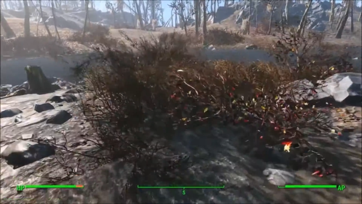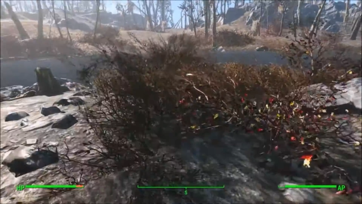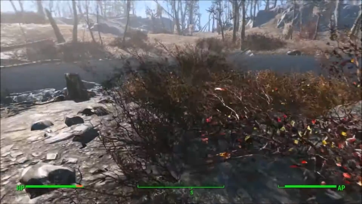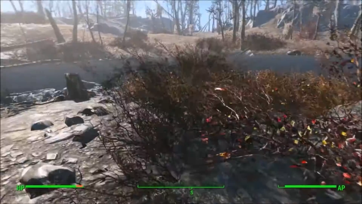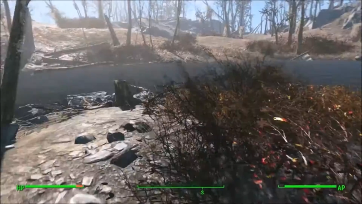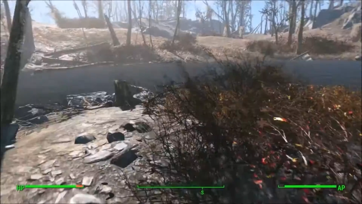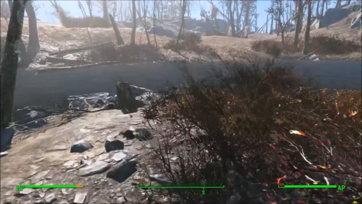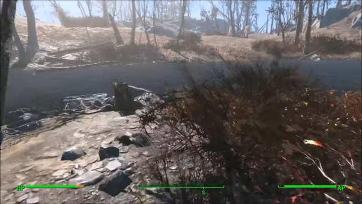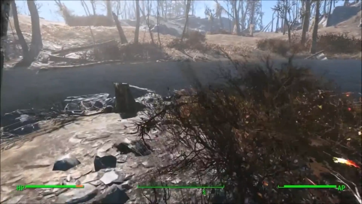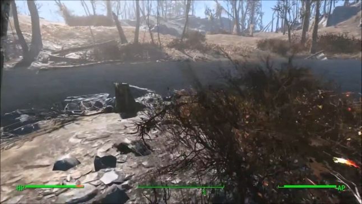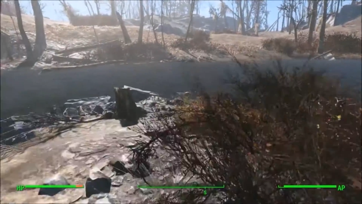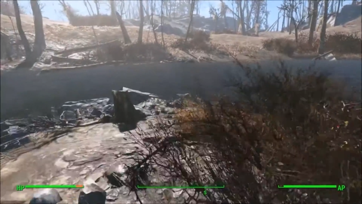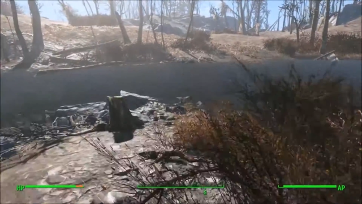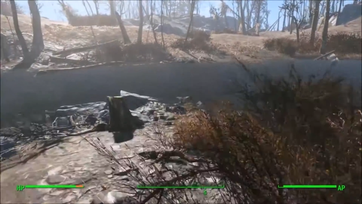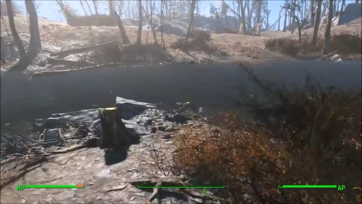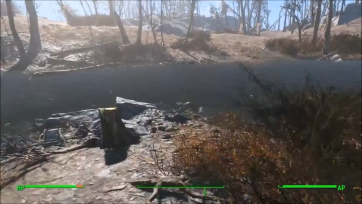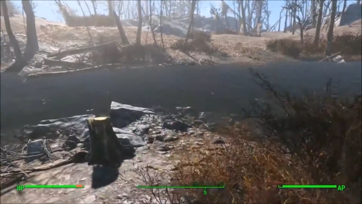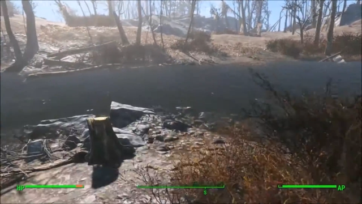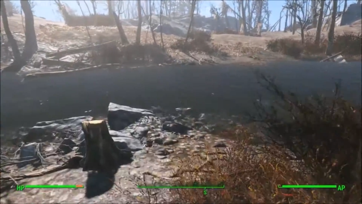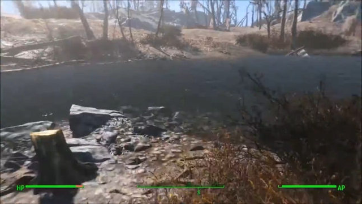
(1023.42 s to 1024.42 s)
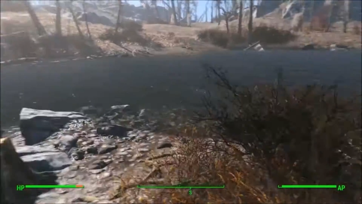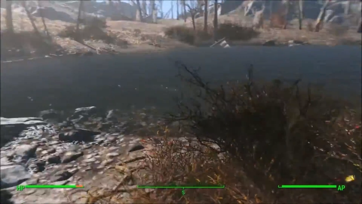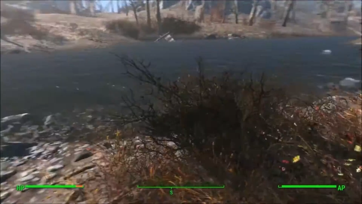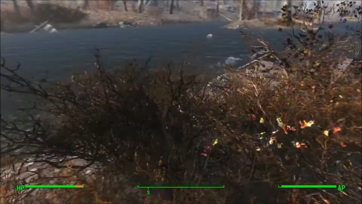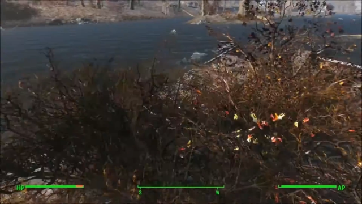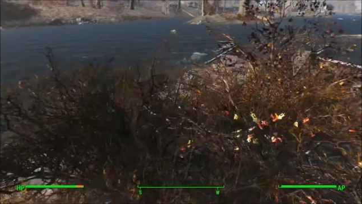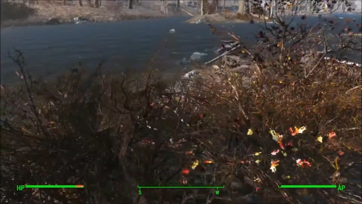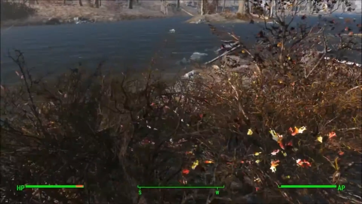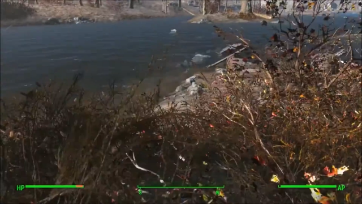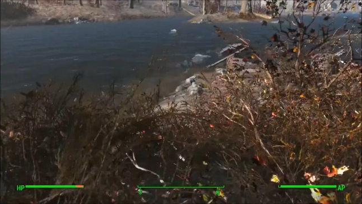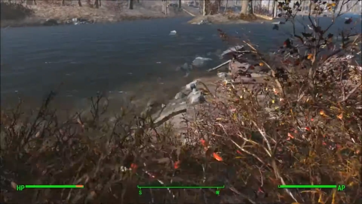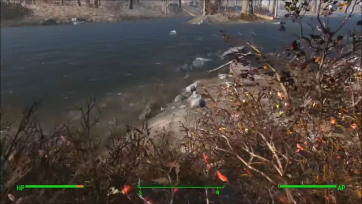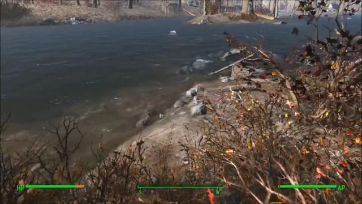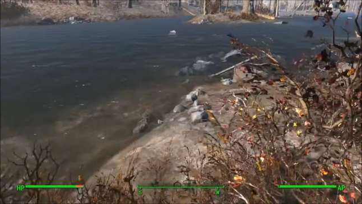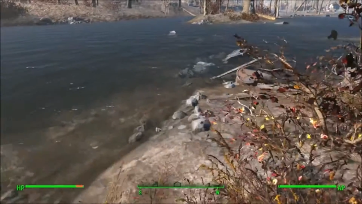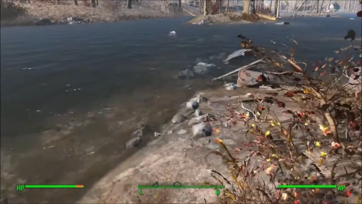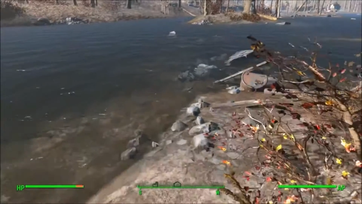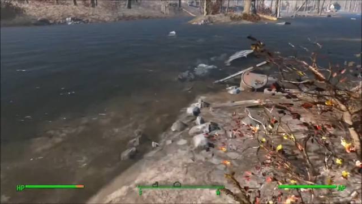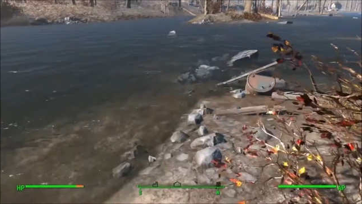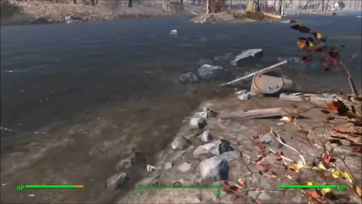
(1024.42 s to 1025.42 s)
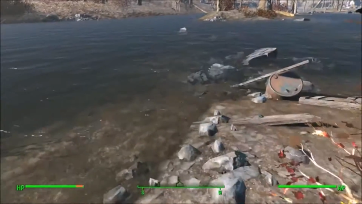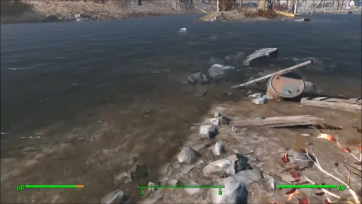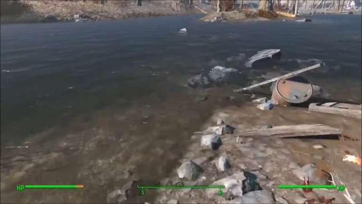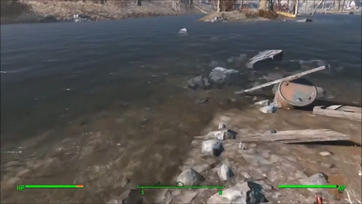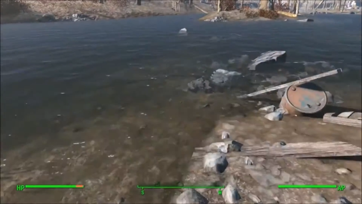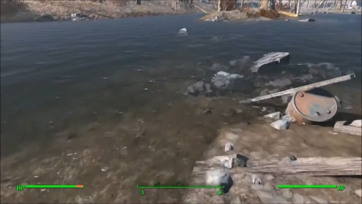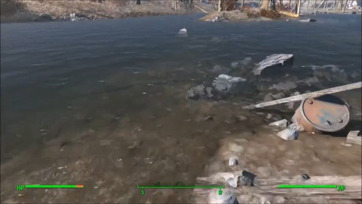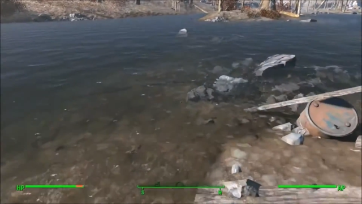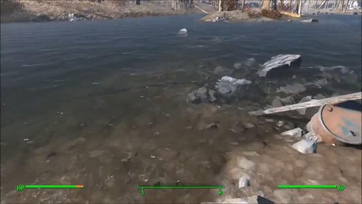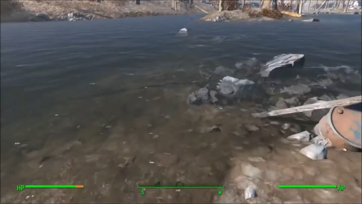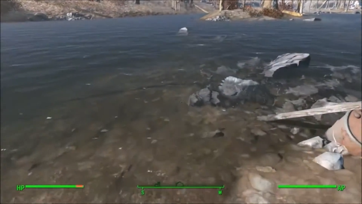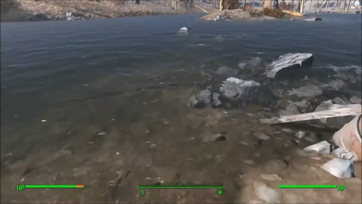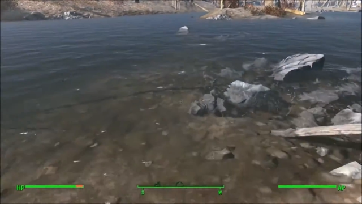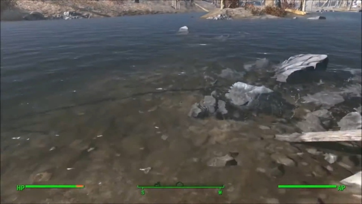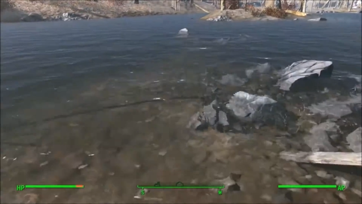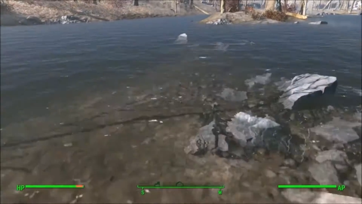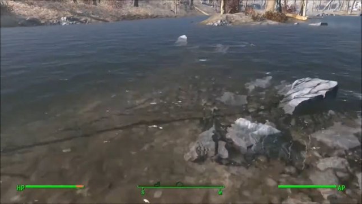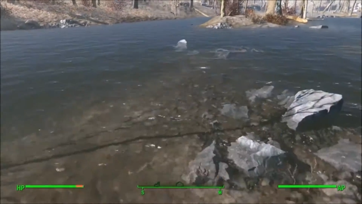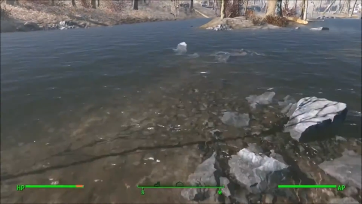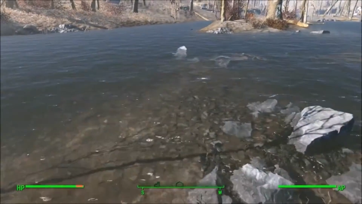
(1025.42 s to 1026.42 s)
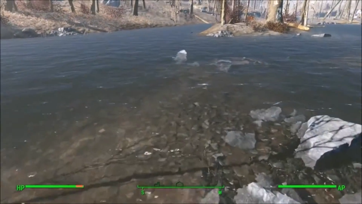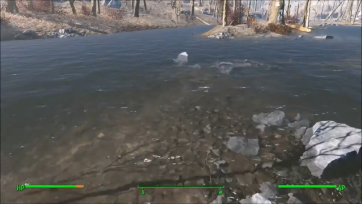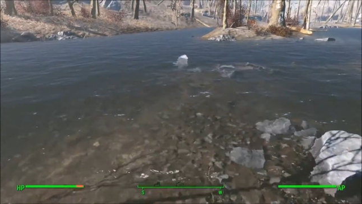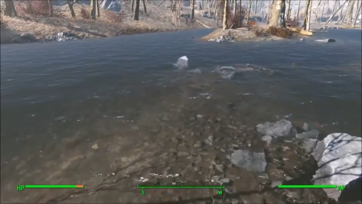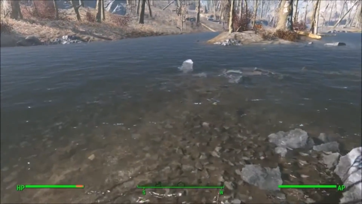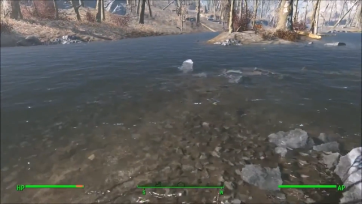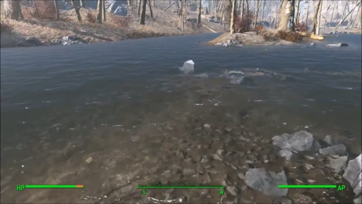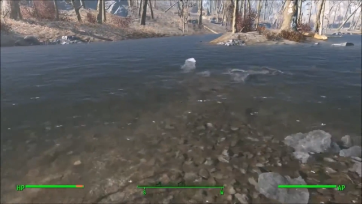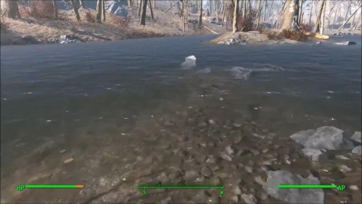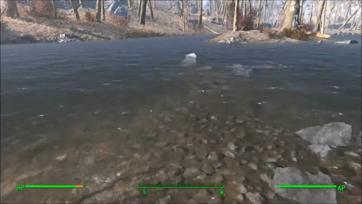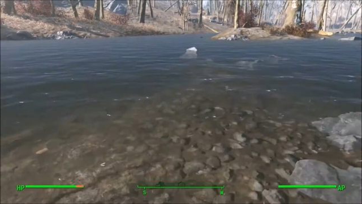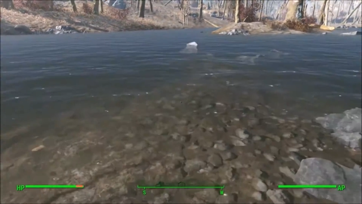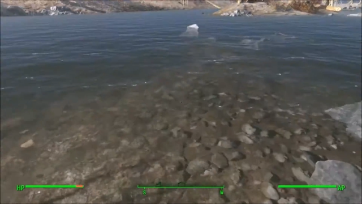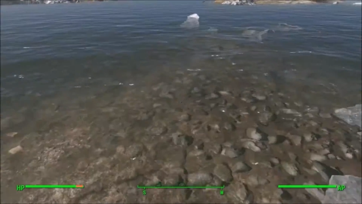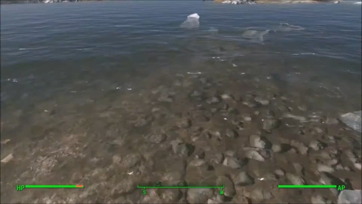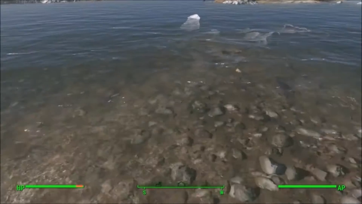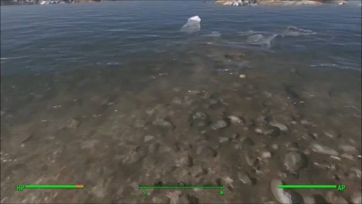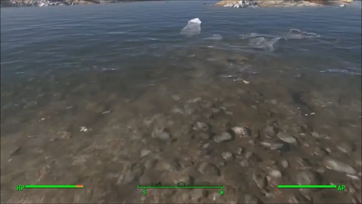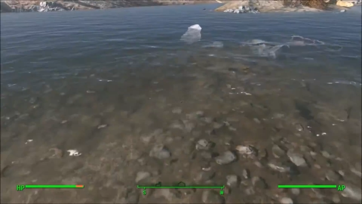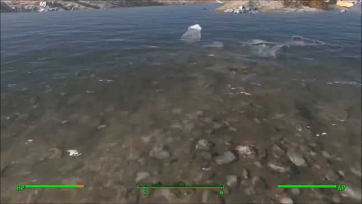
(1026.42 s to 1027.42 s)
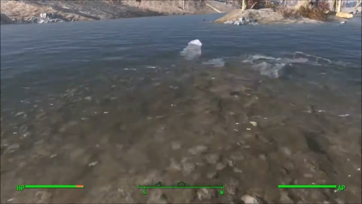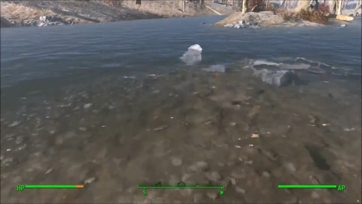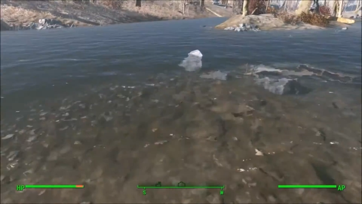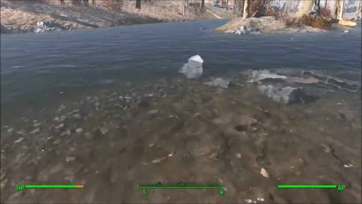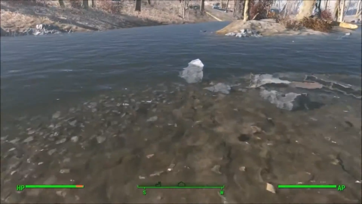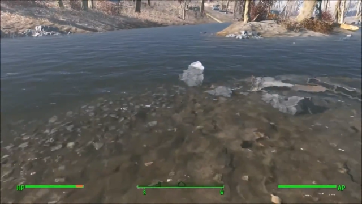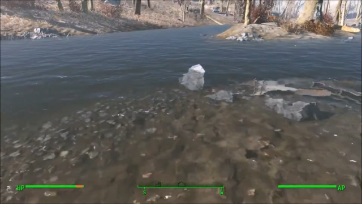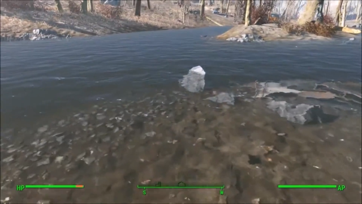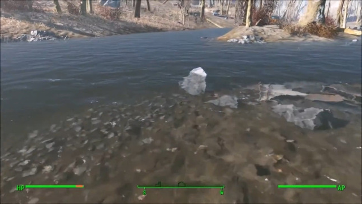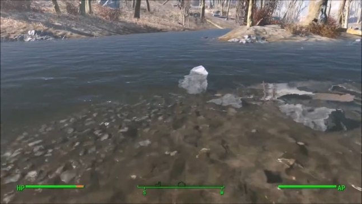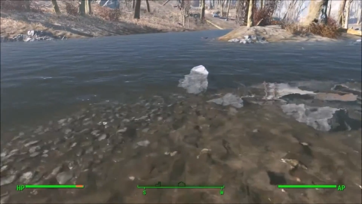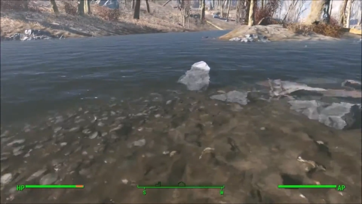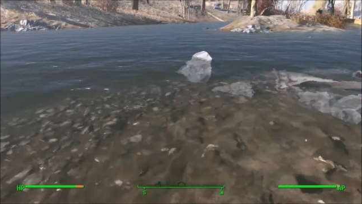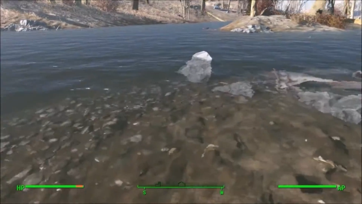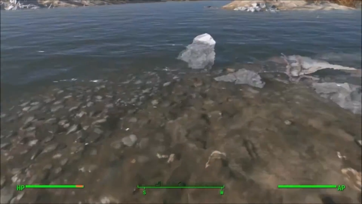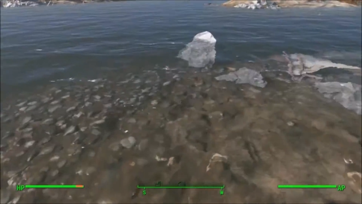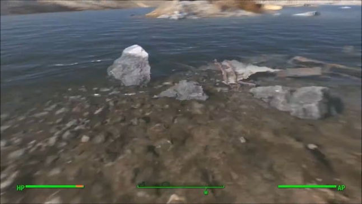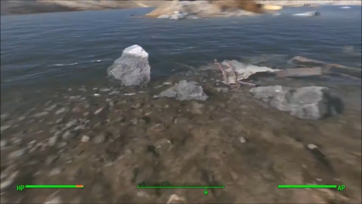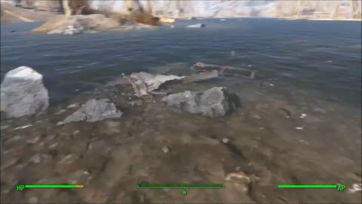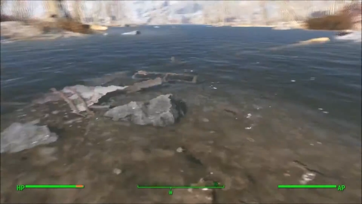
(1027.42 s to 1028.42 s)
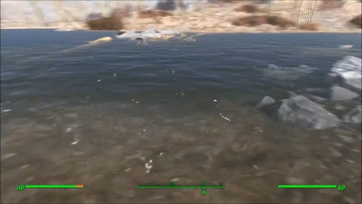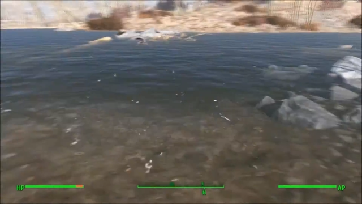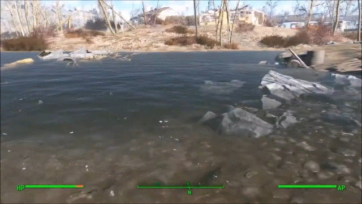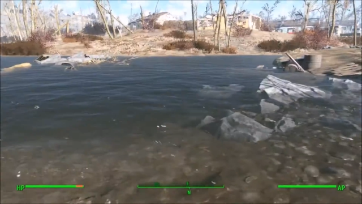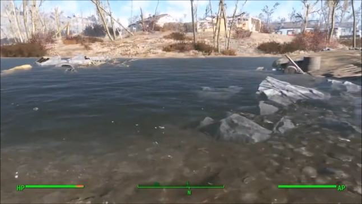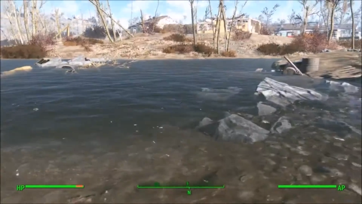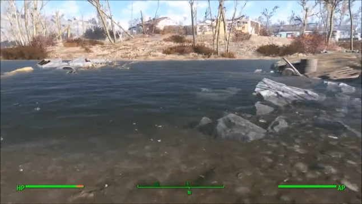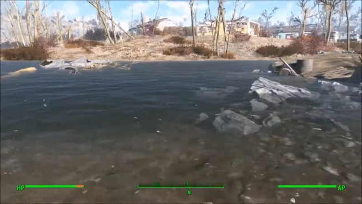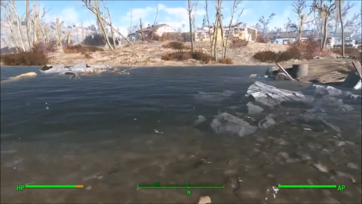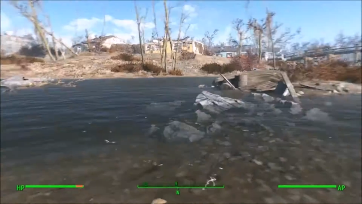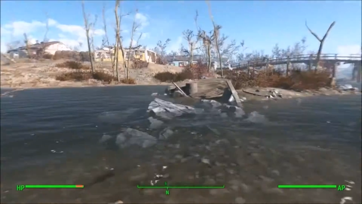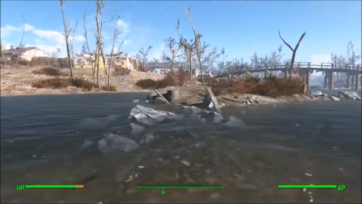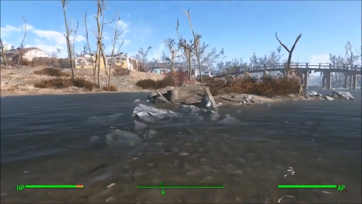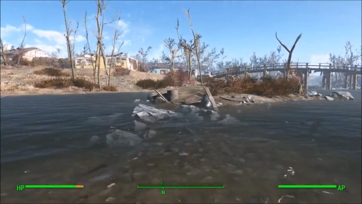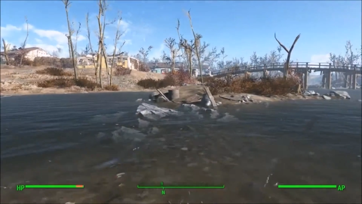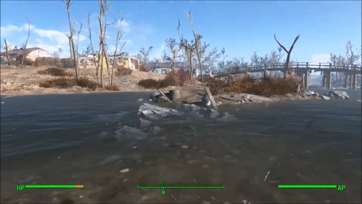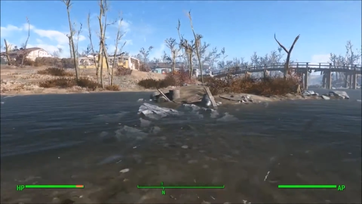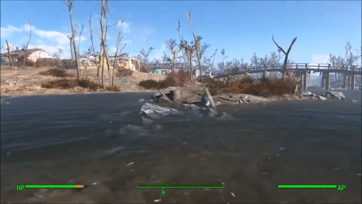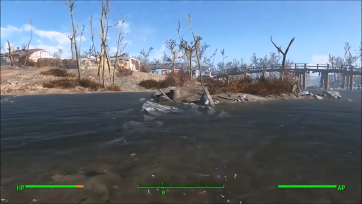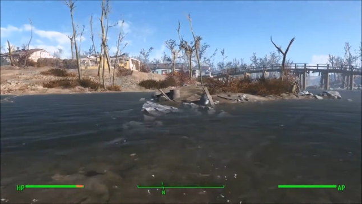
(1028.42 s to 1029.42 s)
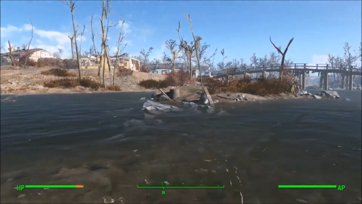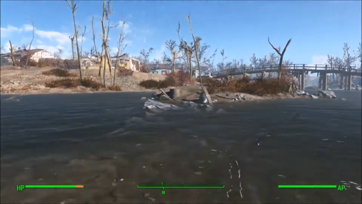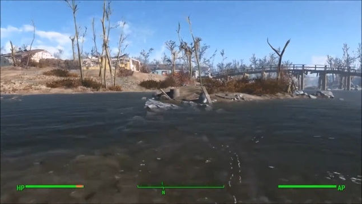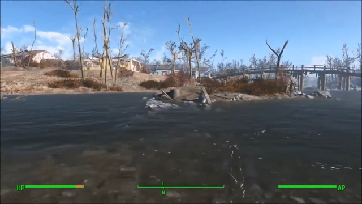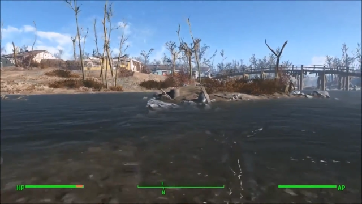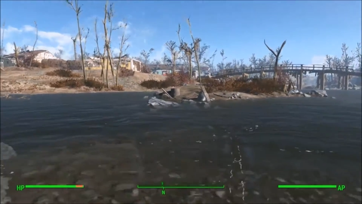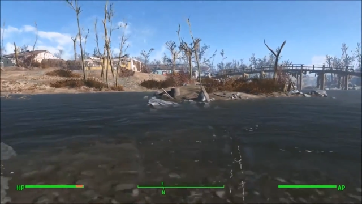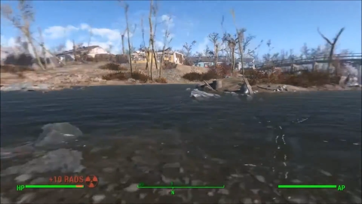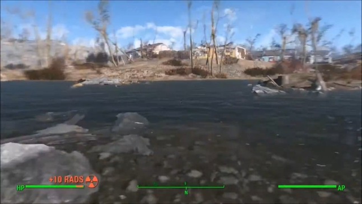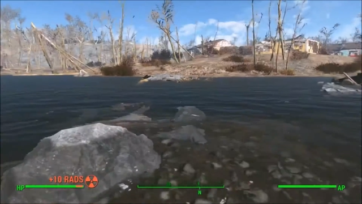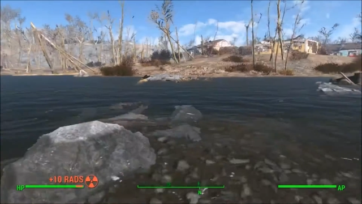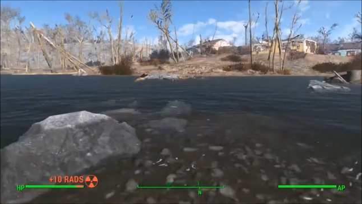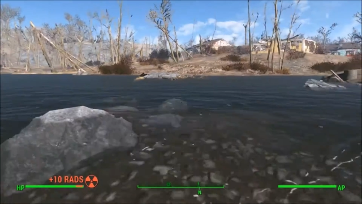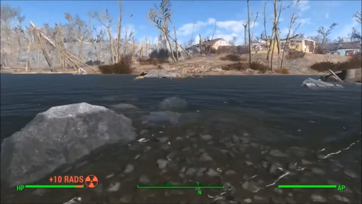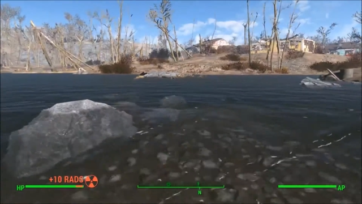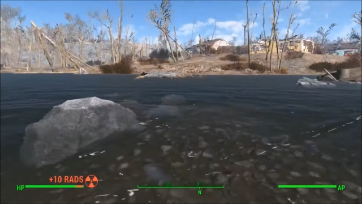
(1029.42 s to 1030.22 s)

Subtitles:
(no speaker visible)